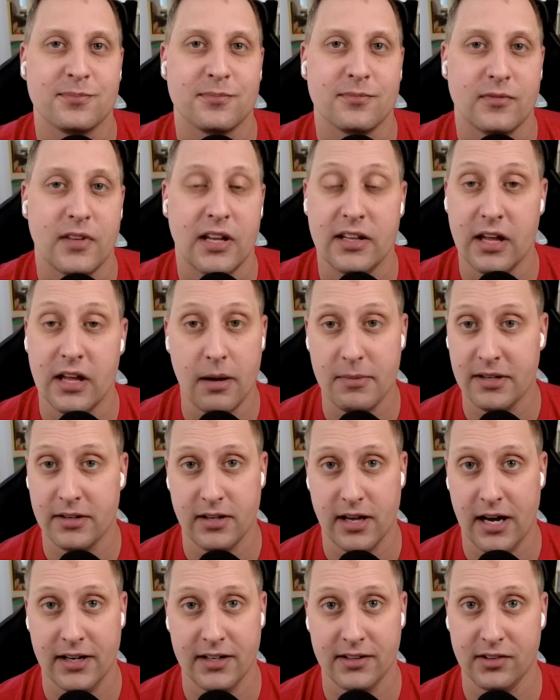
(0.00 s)
yeah. I mean,
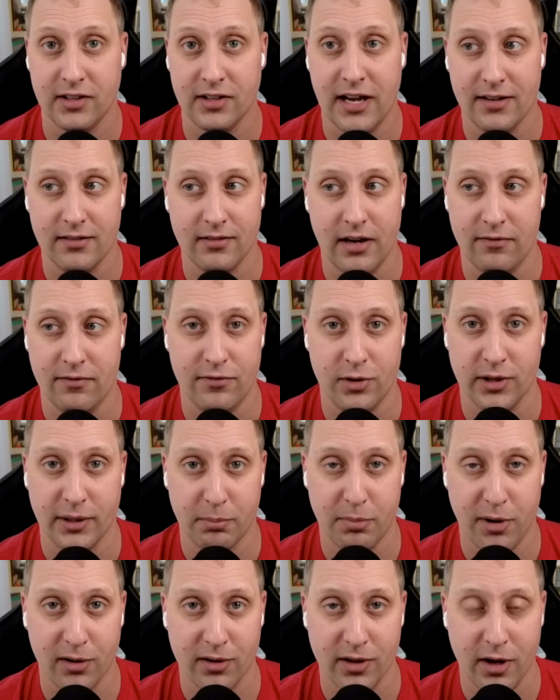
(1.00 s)
honestly, I, I feel like
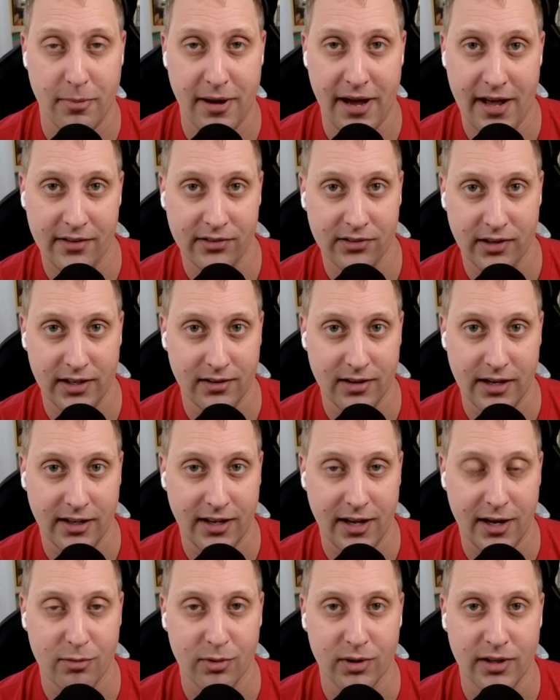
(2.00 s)
parallel paths. I, I
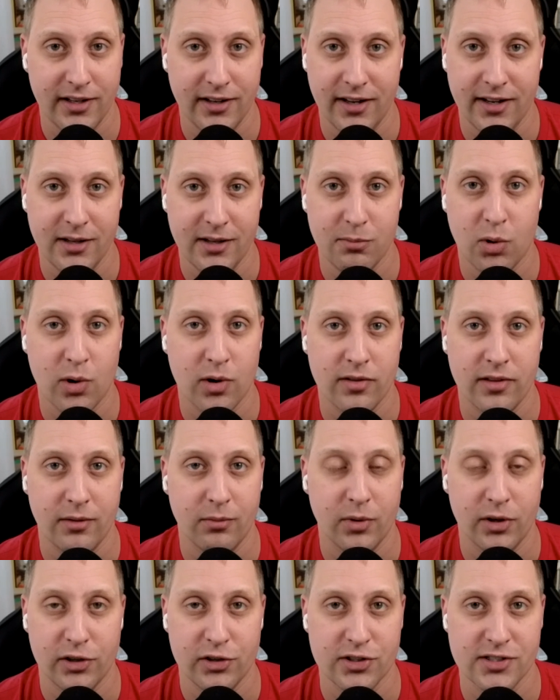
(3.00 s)
can't relate any more than
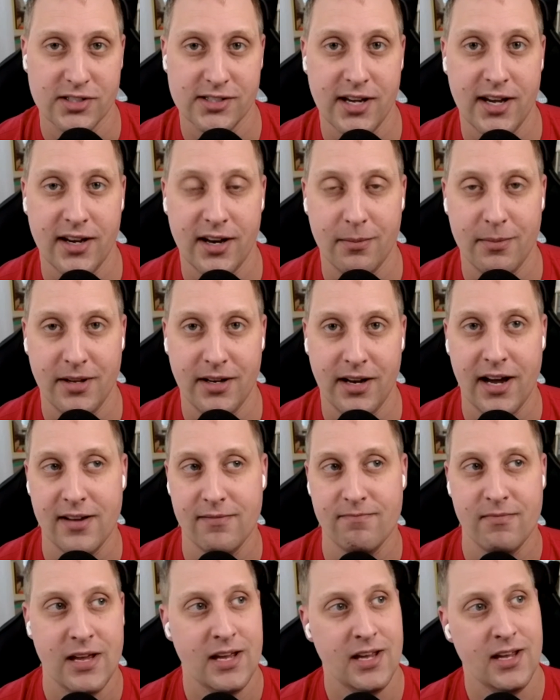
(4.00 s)
what you just said. I mean, I
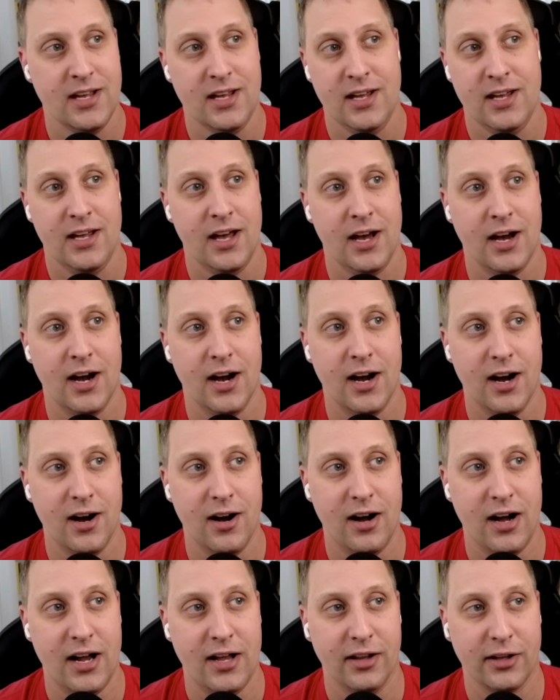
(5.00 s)

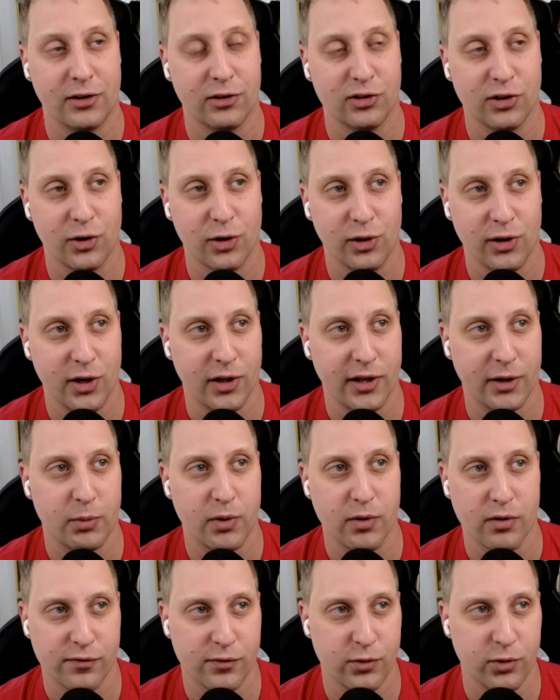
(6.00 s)
uh like you said earlier like we
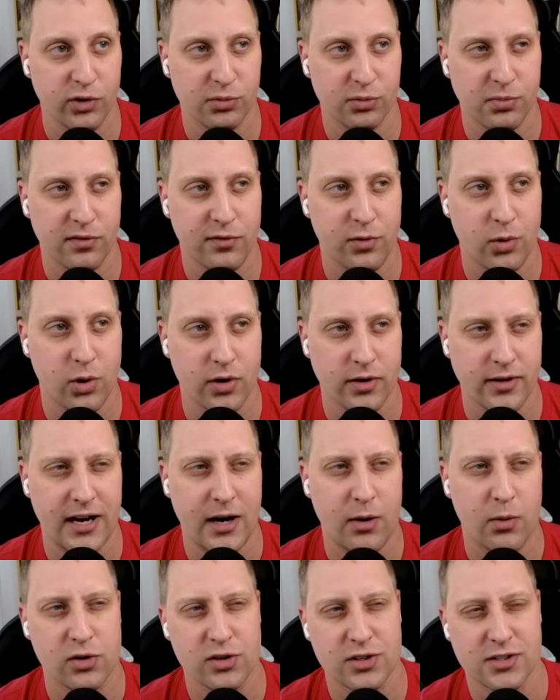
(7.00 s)
were fools before now
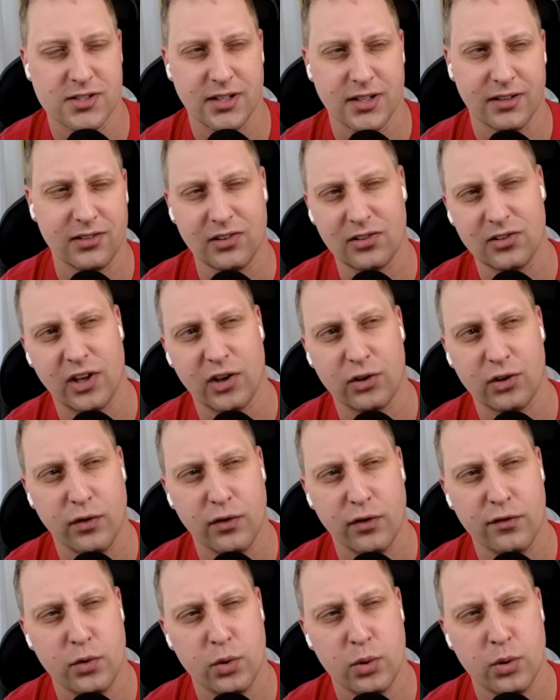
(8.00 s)
we're just like successful
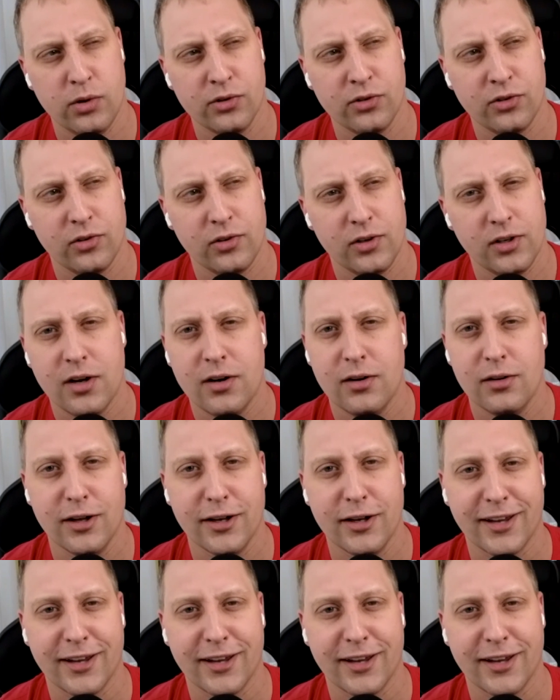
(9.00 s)
fools you know yeah, like